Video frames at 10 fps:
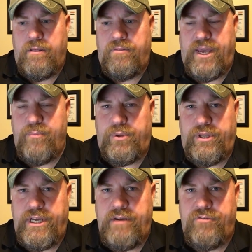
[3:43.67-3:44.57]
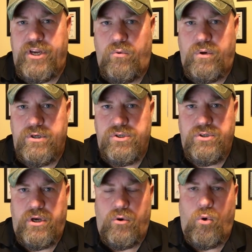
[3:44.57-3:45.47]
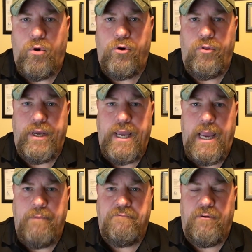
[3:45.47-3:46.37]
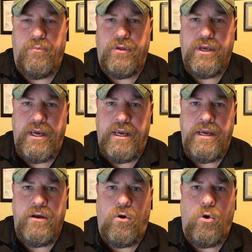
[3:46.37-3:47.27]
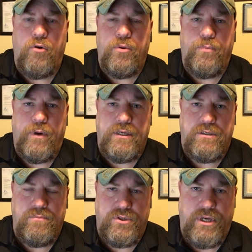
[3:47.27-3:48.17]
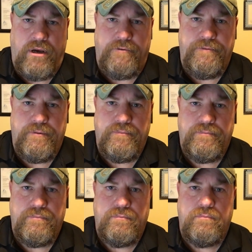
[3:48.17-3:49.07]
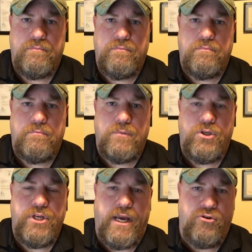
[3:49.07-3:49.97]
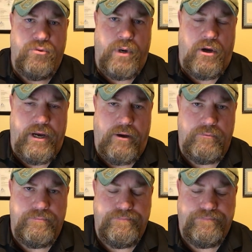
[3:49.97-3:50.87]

They believe that it was an order that came from the king or the prince himself to take Jamal out.